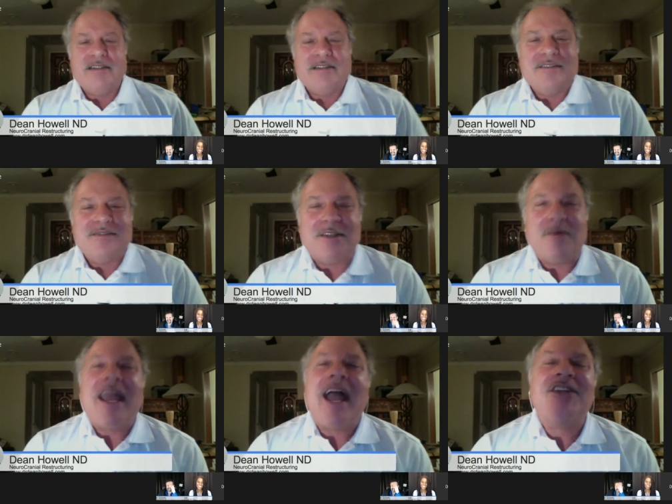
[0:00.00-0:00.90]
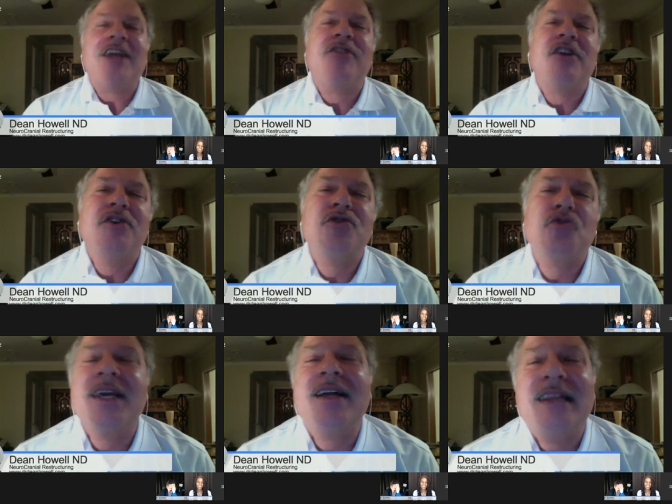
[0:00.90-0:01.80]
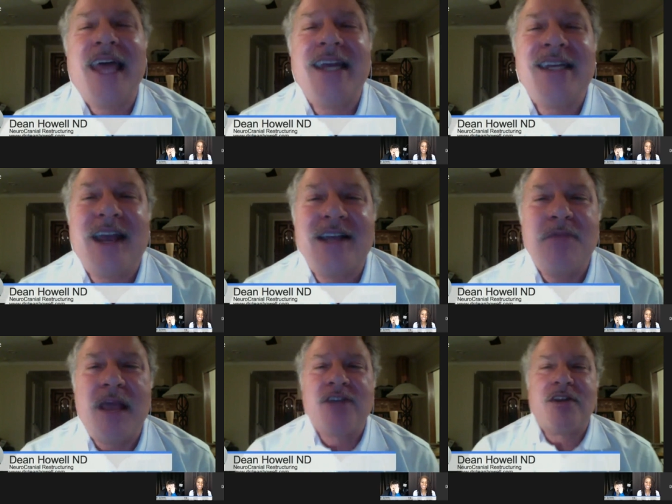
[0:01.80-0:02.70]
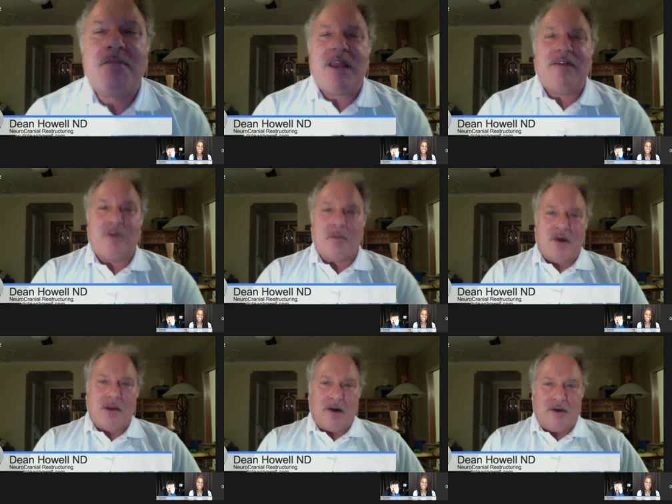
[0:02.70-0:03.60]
So we actually have to use real latex, actually made from rubber.